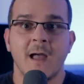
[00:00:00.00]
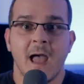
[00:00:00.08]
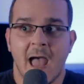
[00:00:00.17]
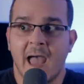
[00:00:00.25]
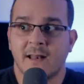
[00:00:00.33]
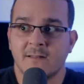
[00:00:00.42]

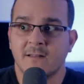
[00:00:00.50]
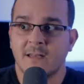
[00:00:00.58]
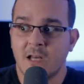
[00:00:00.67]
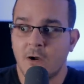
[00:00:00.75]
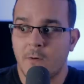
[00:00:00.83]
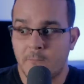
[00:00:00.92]
and, you
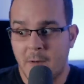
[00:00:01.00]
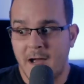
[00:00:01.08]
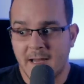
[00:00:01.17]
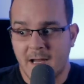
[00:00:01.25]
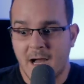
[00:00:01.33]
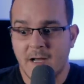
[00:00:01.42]
know, by
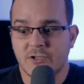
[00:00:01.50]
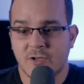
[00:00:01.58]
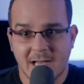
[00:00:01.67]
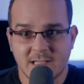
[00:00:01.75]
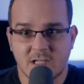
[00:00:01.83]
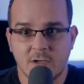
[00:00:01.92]

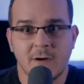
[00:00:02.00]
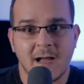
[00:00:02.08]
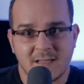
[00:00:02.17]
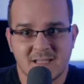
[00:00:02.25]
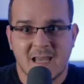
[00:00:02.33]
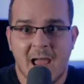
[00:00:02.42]
contrast, you got
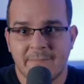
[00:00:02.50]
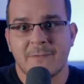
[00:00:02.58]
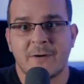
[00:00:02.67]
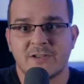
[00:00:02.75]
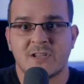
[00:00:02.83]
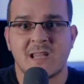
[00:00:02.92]
stabbed a
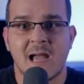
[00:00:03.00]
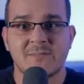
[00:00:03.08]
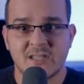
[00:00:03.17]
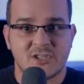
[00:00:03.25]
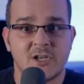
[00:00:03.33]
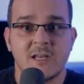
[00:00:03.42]
bunch of times,
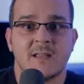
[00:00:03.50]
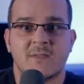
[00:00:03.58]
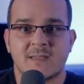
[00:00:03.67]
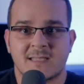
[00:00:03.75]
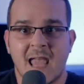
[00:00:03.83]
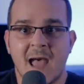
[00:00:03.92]
and she did the
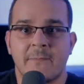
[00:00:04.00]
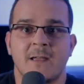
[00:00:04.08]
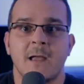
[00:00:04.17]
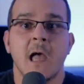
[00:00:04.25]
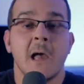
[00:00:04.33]
stabbing.